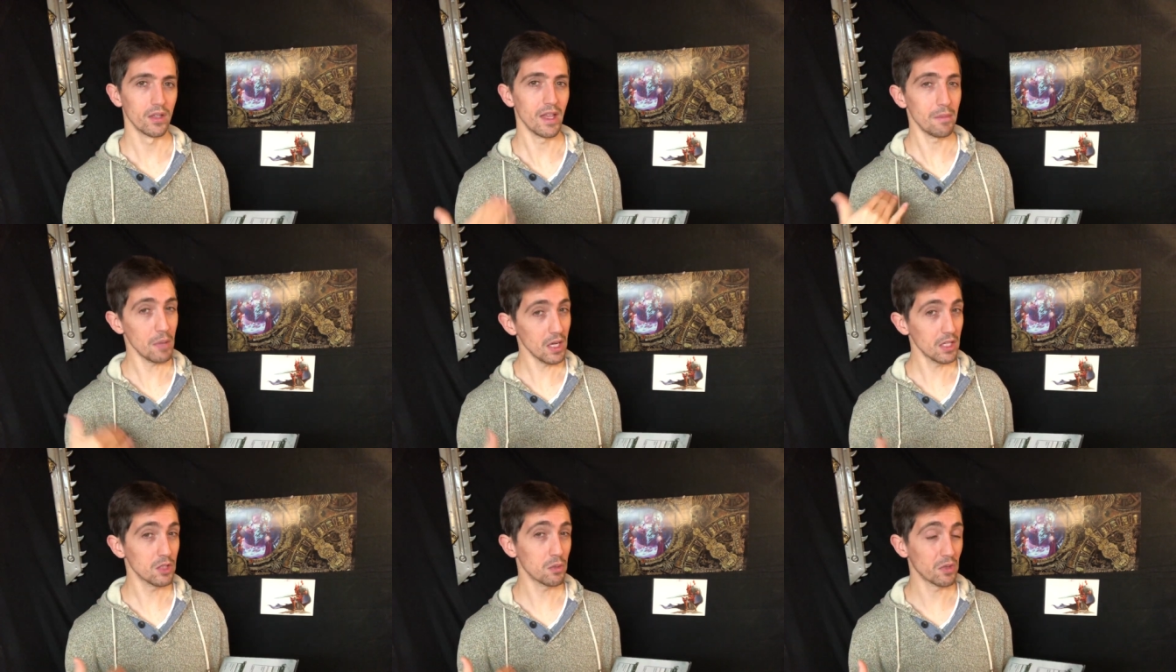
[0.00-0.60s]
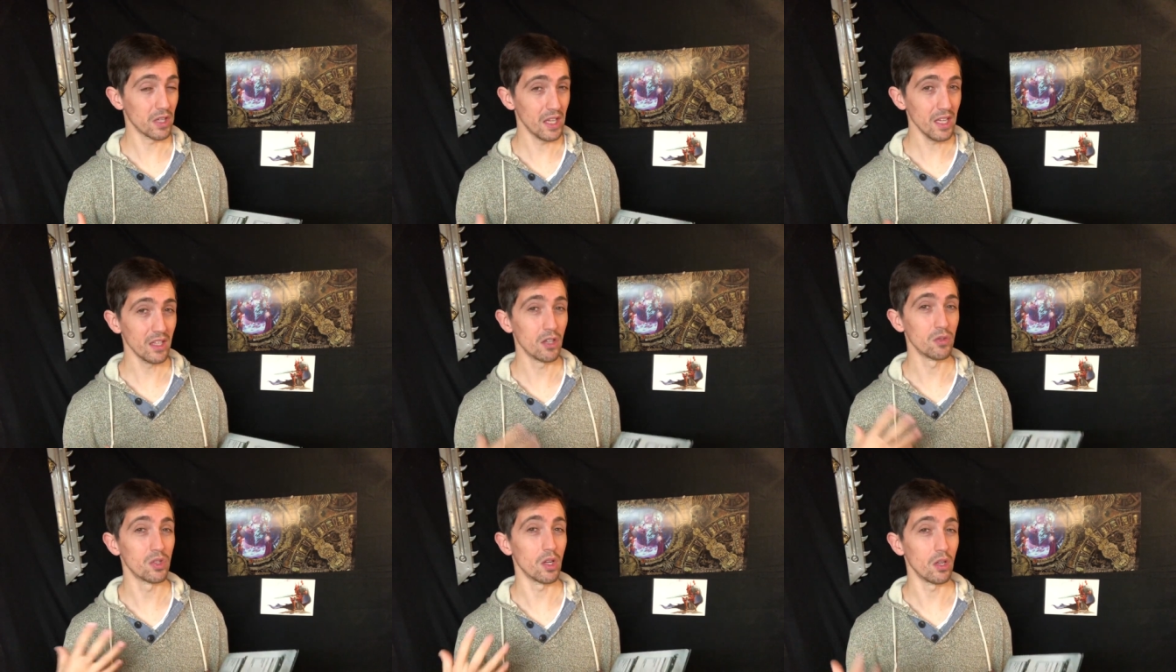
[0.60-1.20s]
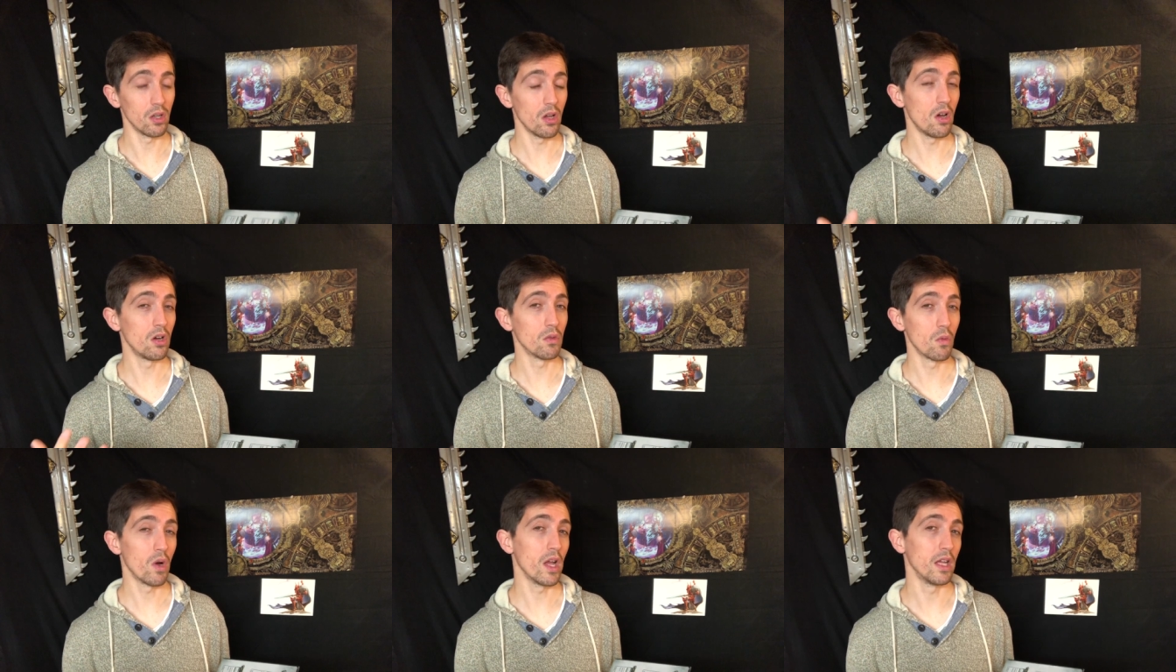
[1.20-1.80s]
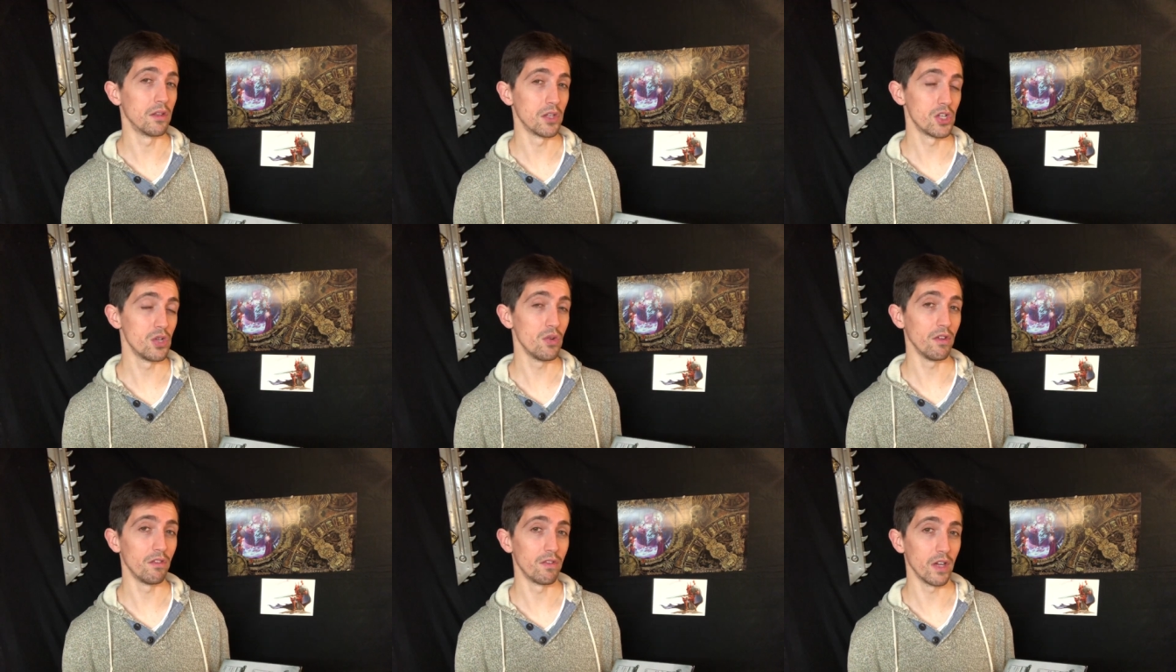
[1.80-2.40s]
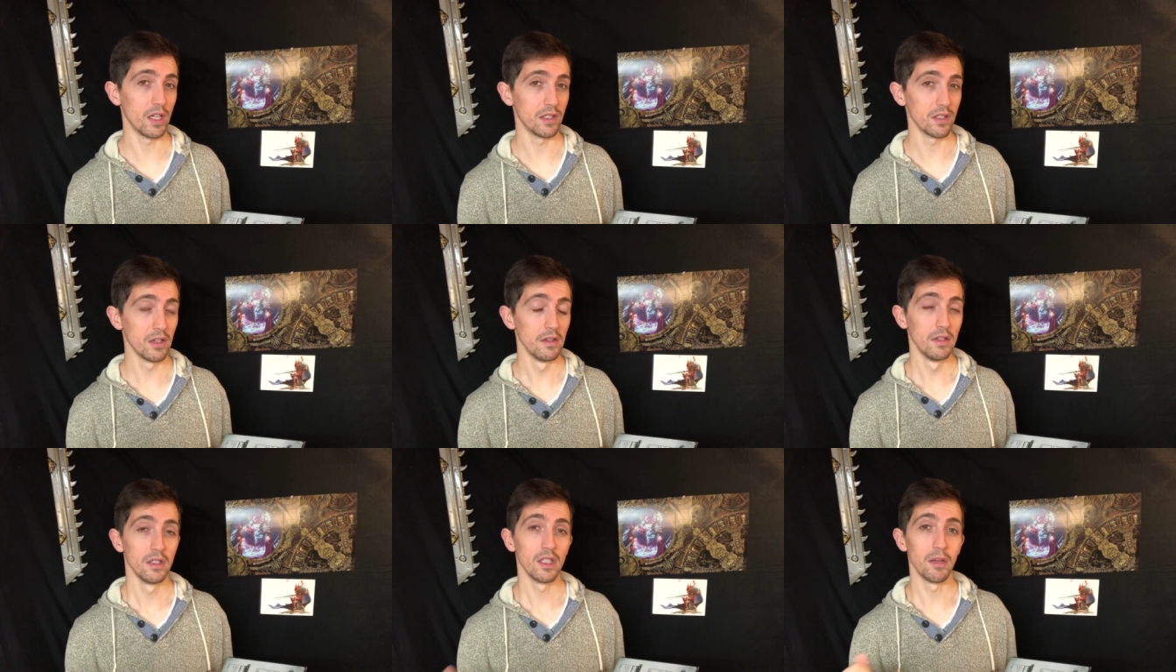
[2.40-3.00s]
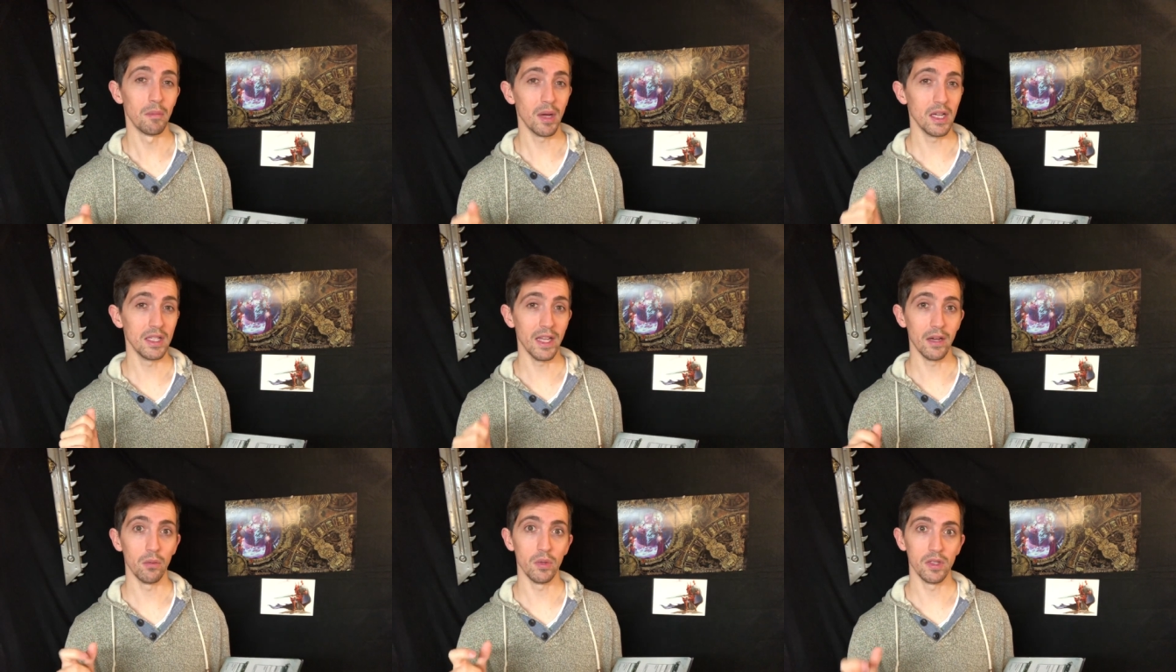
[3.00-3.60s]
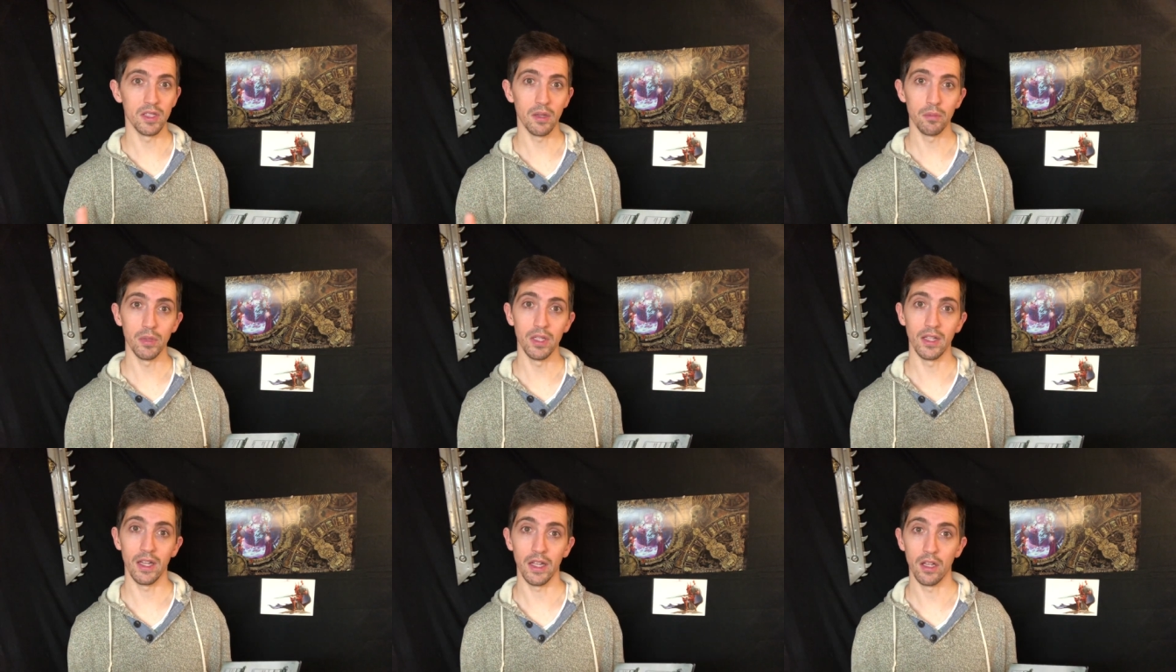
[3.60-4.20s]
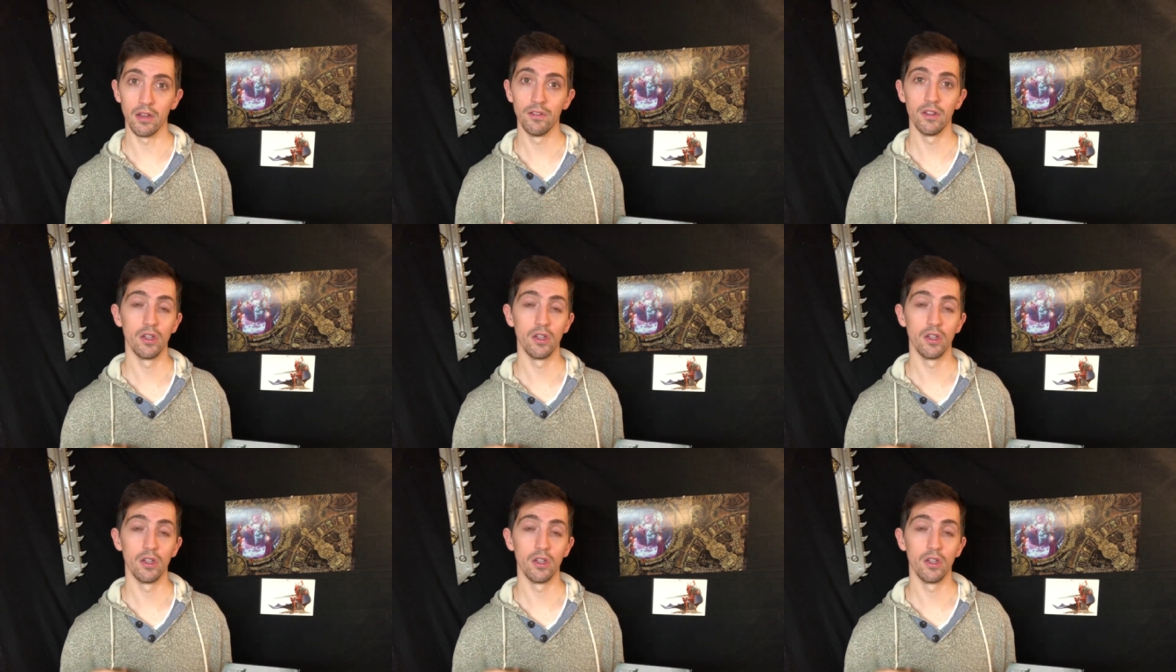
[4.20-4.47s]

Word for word: That -1 to hit goes a long way in the shooting phase. Combine that with something like